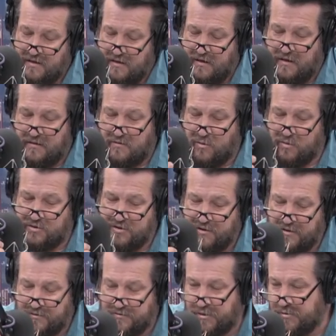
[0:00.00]
and of course, you
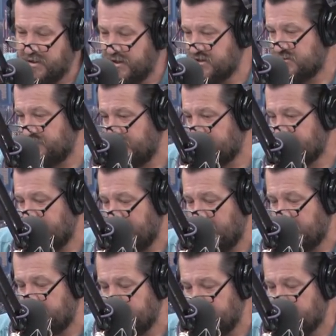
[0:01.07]
know, who cares about the
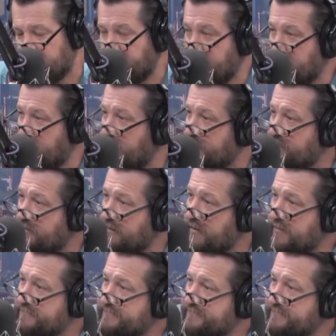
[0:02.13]
highly produced video after that?